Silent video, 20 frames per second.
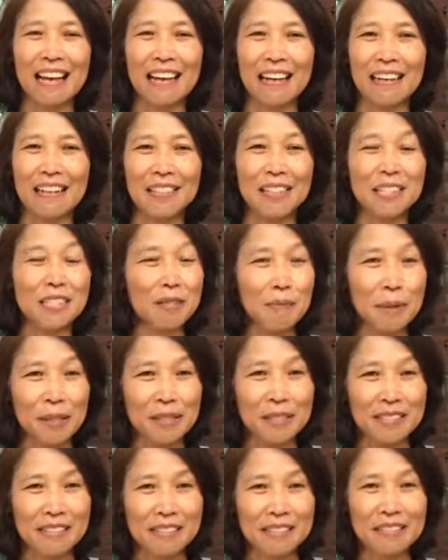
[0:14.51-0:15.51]
and the
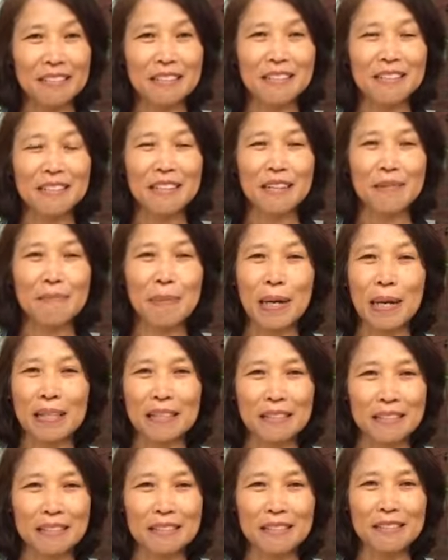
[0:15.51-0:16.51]
sponsors,
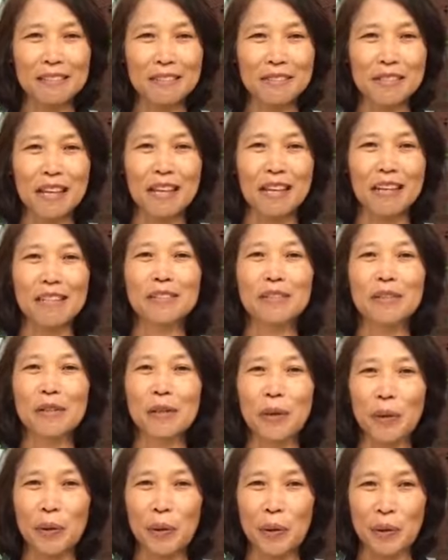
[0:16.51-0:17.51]
partners, and
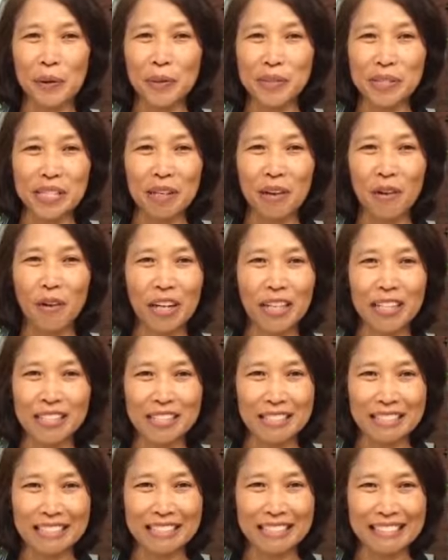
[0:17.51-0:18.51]
co-hosting
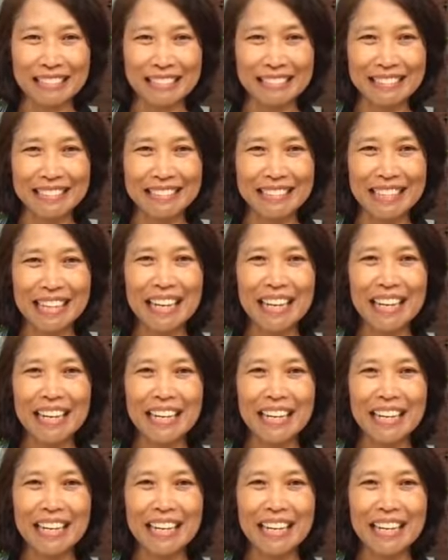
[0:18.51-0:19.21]
organizations.